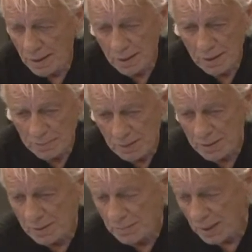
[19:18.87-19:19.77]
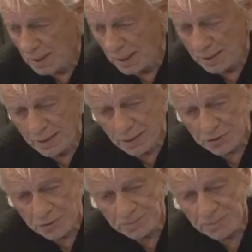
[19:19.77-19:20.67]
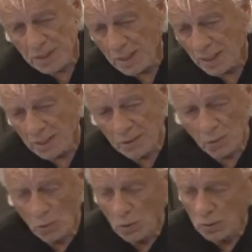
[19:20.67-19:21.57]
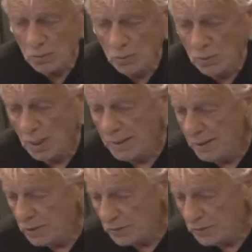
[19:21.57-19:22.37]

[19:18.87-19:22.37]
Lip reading: And my ideas, and all new ideas